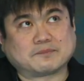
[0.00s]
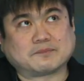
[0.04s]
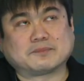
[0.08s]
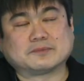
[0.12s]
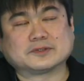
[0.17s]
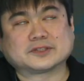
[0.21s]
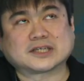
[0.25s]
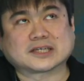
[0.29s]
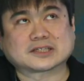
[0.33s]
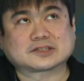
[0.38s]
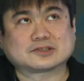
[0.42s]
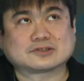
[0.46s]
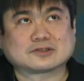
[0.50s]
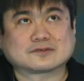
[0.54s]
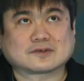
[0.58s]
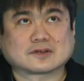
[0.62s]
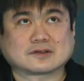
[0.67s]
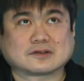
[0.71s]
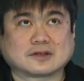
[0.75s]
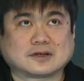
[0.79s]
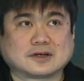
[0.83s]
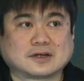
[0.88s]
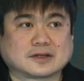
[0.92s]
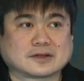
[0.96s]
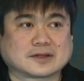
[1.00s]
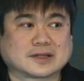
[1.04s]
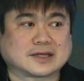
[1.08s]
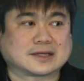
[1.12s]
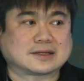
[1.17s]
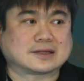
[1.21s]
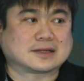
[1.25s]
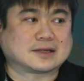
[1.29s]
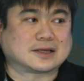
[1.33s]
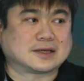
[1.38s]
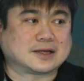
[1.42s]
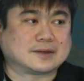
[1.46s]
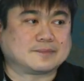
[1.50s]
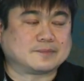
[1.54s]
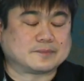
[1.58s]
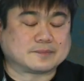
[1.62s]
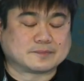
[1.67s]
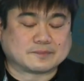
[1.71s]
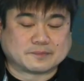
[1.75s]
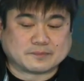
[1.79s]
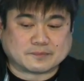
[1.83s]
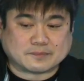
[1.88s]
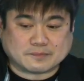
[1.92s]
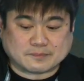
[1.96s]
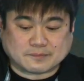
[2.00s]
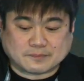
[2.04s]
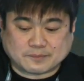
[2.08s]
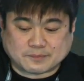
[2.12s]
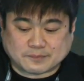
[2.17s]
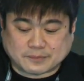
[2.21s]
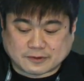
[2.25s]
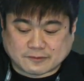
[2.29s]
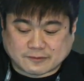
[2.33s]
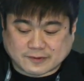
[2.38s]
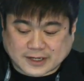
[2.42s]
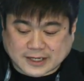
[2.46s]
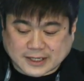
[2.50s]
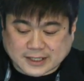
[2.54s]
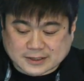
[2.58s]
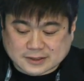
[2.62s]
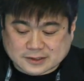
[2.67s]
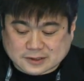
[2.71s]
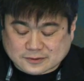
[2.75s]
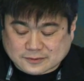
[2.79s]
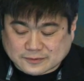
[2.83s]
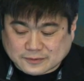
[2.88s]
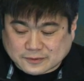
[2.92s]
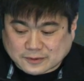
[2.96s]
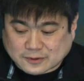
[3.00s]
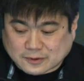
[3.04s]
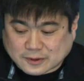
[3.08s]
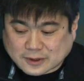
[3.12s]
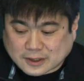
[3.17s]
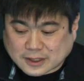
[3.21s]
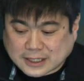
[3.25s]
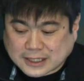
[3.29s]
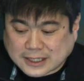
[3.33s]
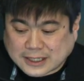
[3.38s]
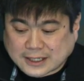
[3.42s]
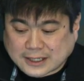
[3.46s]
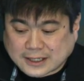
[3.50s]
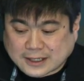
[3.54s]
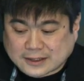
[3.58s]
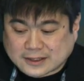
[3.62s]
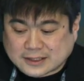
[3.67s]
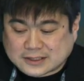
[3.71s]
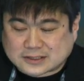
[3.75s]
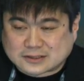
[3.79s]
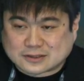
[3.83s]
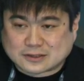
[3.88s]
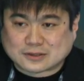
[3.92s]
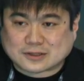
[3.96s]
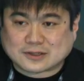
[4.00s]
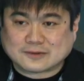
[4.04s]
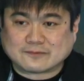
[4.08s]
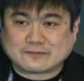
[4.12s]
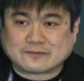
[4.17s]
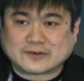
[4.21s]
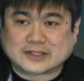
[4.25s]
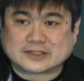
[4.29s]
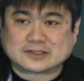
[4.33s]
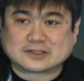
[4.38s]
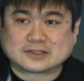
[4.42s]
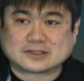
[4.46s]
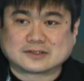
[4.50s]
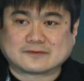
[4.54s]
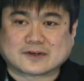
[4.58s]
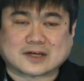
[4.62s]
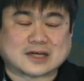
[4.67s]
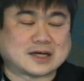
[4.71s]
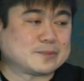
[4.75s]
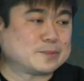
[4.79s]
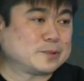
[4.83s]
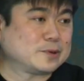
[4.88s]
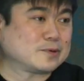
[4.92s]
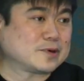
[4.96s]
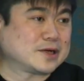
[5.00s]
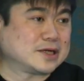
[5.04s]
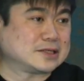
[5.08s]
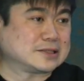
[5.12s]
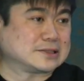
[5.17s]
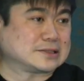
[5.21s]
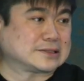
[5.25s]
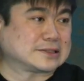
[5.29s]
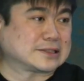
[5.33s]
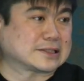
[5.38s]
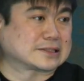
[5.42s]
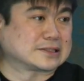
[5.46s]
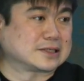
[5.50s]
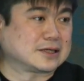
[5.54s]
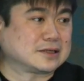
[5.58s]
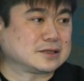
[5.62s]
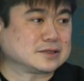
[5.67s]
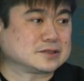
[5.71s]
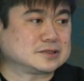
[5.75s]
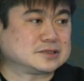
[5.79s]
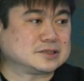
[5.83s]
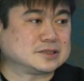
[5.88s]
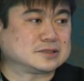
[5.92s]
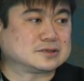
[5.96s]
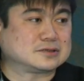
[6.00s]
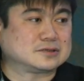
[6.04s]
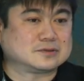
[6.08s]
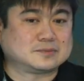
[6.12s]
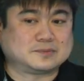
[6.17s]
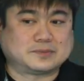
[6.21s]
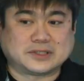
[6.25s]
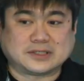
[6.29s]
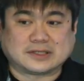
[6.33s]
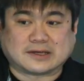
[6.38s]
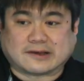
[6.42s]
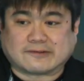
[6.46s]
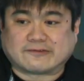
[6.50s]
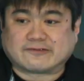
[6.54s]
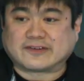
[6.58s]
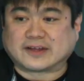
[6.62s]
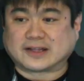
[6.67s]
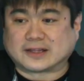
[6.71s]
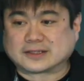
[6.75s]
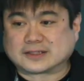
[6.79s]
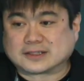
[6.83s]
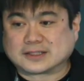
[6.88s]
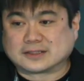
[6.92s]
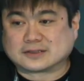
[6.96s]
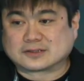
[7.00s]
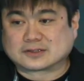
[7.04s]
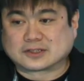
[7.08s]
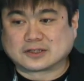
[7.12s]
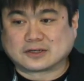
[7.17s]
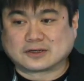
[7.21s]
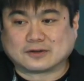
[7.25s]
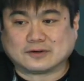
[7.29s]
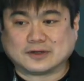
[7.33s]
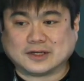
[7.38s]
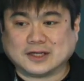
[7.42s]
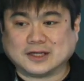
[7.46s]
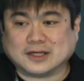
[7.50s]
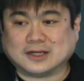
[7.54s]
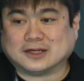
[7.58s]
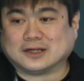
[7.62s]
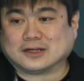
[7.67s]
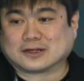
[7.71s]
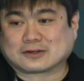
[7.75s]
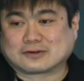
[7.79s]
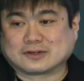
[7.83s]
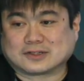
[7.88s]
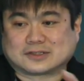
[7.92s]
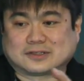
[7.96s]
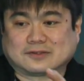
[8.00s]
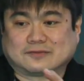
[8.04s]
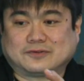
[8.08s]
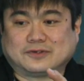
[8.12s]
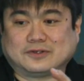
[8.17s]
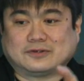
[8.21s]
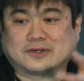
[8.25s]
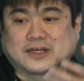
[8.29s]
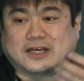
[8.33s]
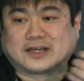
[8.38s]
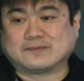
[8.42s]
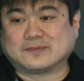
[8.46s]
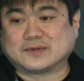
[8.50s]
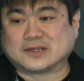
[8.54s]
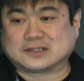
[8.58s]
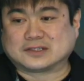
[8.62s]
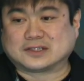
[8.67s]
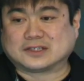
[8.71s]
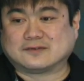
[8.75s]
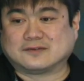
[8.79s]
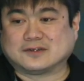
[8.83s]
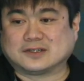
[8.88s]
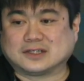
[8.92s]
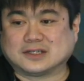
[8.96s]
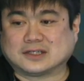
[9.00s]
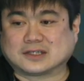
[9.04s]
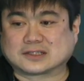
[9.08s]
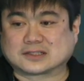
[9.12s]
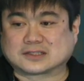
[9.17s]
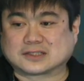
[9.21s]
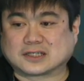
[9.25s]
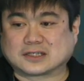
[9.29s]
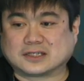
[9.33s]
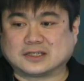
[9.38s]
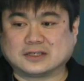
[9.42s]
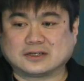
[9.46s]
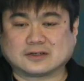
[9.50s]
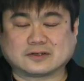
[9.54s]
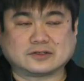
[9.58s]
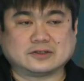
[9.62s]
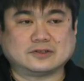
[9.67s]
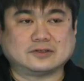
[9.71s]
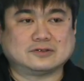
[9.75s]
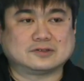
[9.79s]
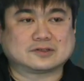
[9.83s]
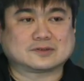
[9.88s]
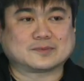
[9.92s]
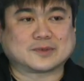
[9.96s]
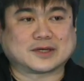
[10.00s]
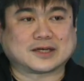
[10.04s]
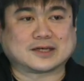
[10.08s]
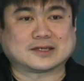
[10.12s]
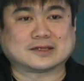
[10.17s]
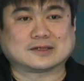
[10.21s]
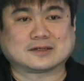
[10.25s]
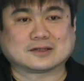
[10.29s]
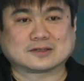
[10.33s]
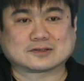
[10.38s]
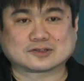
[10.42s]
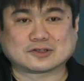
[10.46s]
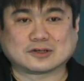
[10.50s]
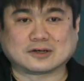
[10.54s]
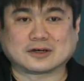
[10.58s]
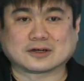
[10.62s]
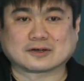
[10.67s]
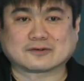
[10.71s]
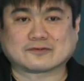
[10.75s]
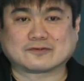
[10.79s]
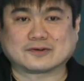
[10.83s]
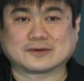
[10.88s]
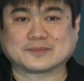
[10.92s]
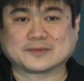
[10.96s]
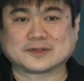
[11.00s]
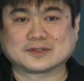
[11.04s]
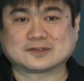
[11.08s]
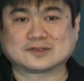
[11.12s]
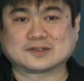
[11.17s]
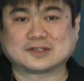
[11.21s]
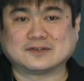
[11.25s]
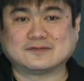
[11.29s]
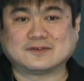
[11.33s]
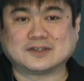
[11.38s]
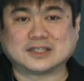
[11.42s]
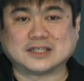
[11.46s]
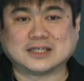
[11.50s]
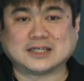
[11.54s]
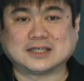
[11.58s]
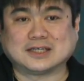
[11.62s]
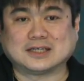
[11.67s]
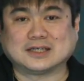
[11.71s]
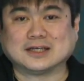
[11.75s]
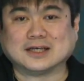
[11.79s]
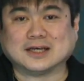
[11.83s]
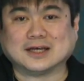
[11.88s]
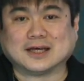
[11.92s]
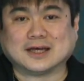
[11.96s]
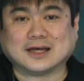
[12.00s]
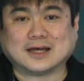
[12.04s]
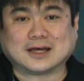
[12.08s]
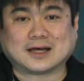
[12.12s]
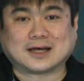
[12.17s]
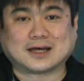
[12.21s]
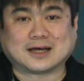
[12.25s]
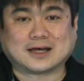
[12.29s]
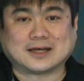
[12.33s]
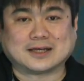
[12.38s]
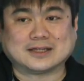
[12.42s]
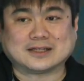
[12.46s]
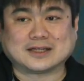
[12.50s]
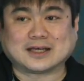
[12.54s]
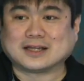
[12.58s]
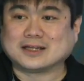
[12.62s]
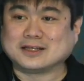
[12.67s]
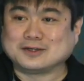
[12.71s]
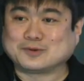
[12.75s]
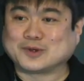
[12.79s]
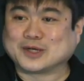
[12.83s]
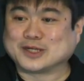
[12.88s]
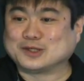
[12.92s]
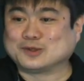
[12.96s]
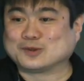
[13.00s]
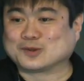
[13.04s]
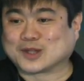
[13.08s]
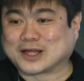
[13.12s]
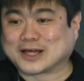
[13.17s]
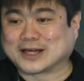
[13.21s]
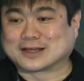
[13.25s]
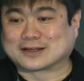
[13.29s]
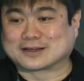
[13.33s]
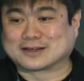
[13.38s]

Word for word: section of the law that um, provides for the circumvention of copyrighted technology to be a felony. So, Chris, if you gave me a DVD and said, here, use my talk from this DVD uh, in any way you like,